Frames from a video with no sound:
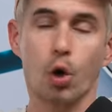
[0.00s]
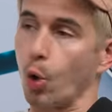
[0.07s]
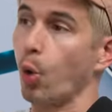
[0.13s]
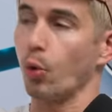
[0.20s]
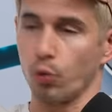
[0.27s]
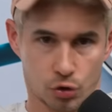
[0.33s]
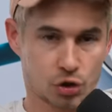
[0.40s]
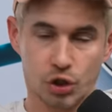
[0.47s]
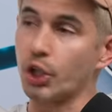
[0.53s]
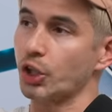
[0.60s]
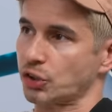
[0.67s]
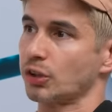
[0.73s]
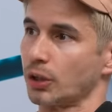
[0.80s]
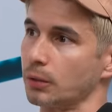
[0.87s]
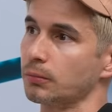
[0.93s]
quick,
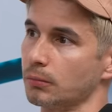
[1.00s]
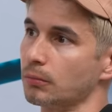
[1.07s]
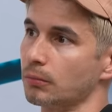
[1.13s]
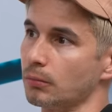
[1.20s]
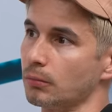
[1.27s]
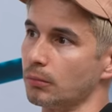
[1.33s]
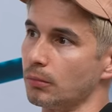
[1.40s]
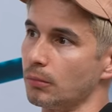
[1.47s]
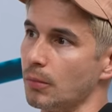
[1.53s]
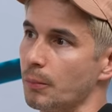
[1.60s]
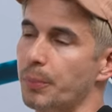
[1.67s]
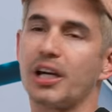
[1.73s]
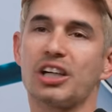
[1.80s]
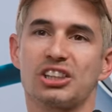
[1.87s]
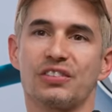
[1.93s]
seriously. Yeah.
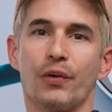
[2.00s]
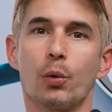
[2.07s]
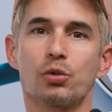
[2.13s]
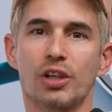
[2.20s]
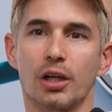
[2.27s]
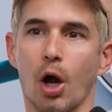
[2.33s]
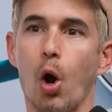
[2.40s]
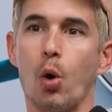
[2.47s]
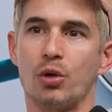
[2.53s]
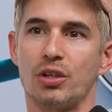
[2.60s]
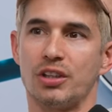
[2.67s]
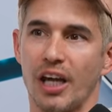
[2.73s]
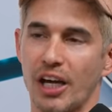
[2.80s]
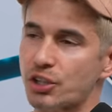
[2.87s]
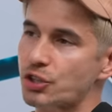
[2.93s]
Because if it was like, oh,
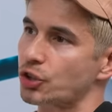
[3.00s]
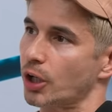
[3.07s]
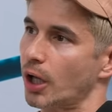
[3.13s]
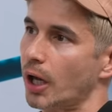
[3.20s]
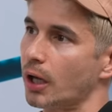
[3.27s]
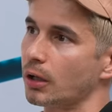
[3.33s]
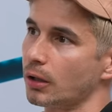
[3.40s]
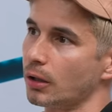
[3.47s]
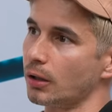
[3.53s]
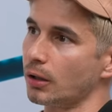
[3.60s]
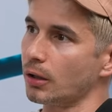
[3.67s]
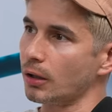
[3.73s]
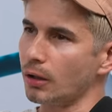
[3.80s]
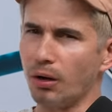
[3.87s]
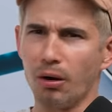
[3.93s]
yesterday,
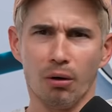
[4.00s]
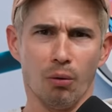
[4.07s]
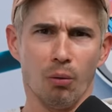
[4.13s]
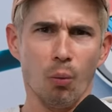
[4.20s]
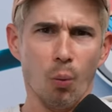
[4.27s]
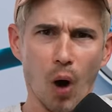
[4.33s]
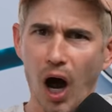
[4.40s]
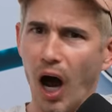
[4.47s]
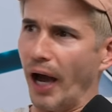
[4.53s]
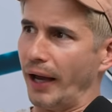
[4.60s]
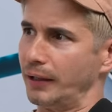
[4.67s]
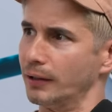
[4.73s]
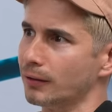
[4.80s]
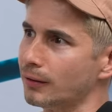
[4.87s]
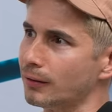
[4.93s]

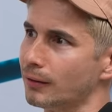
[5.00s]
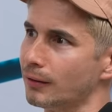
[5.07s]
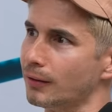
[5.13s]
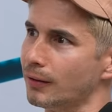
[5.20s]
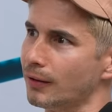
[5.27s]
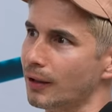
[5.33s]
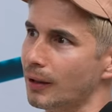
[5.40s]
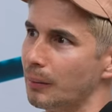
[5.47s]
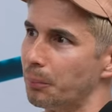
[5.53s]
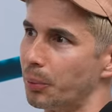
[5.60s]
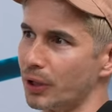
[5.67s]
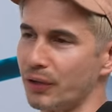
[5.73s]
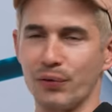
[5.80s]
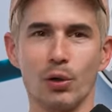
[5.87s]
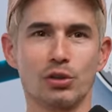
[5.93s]
why? But
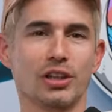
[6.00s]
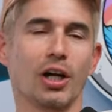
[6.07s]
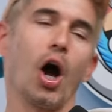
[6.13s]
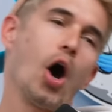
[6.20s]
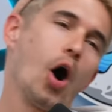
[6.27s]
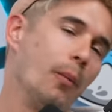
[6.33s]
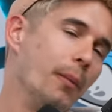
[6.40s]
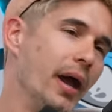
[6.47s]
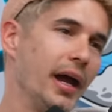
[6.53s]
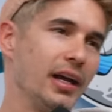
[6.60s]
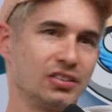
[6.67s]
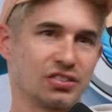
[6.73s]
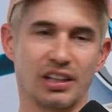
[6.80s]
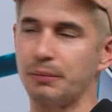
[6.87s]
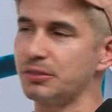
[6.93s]
if it was like, oh man,
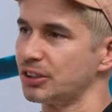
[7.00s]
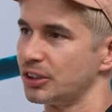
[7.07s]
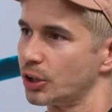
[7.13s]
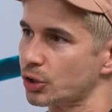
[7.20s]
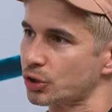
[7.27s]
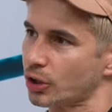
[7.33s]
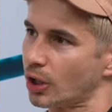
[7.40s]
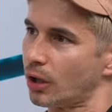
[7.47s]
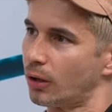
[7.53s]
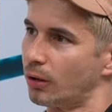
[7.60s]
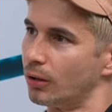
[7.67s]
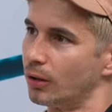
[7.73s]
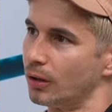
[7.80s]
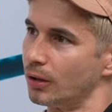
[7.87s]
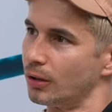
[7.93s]
17 years ago,
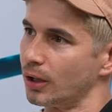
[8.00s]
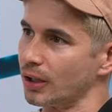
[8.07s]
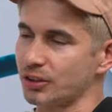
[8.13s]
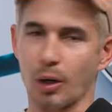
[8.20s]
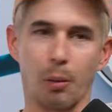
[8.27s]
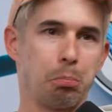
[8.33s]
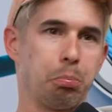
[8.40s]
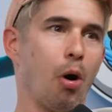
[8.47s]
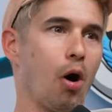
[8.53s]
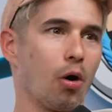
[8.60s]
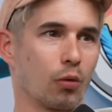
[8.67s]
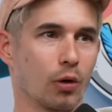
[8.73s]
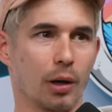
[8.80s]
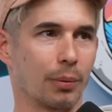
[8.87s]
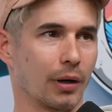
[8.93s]
I took a bong
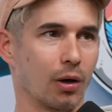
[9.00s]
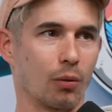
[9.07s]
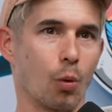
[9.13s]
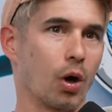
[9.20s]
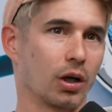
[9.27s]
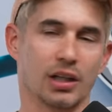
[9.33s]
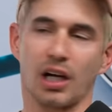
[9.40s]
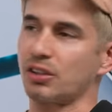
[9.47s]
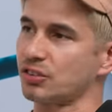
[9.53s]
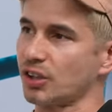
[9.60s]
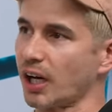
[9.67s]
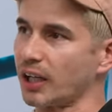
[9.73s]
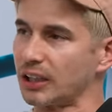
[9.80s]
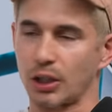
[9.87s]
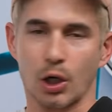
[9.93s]
rip and I walked
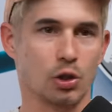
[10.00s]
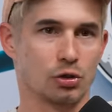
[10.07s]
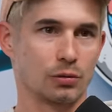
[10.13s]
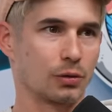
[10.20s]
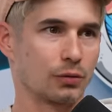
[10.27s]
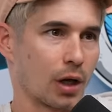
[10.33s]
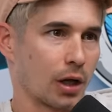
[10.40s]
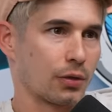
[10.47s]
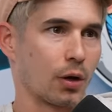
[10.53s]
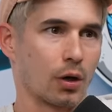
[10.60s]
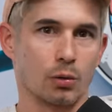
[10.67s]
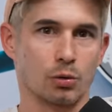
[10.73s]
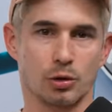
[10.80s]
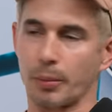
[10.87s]
outside and I thought it was, I thought it was a